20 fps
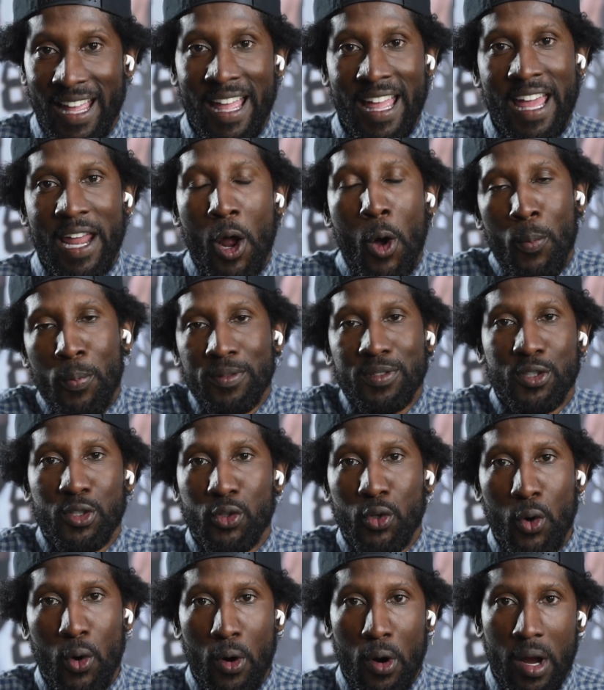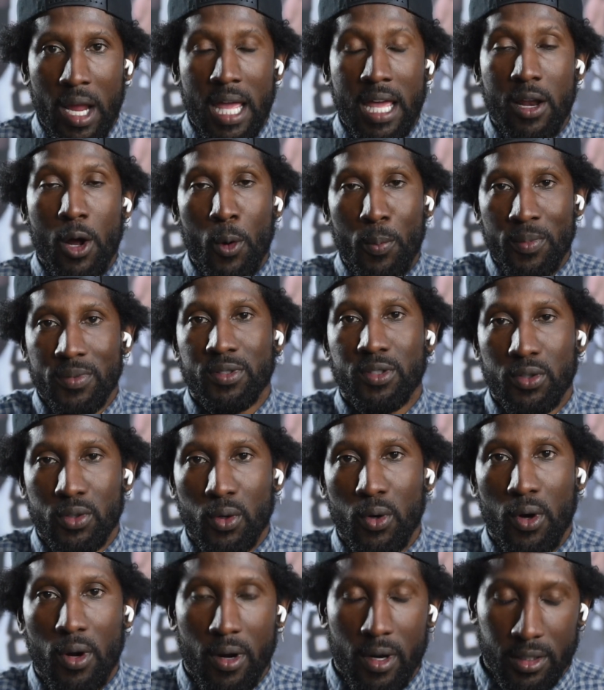It opens the door. It opens the
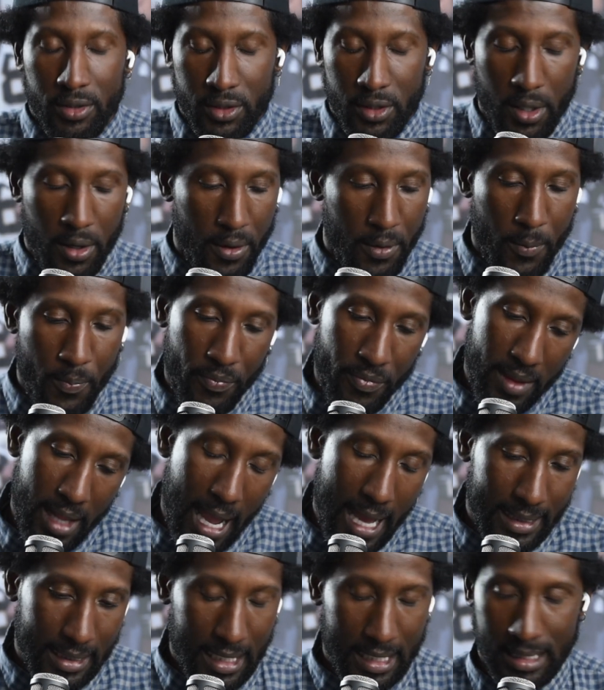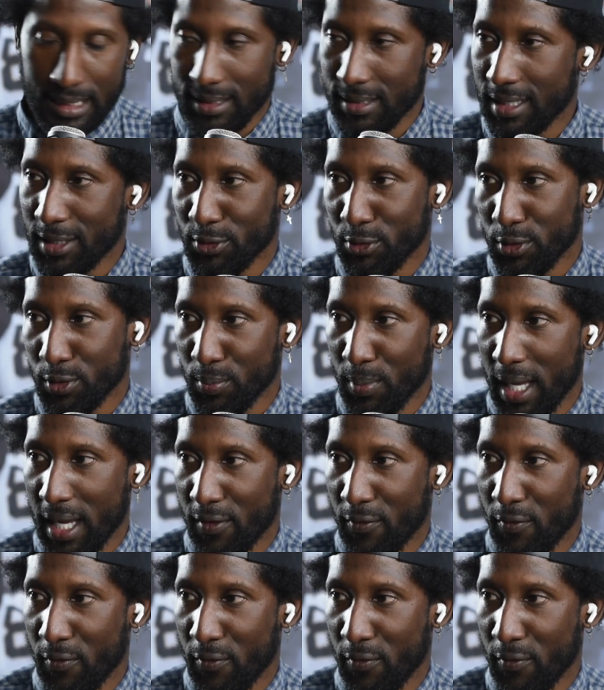door. So I think it's disrespectful.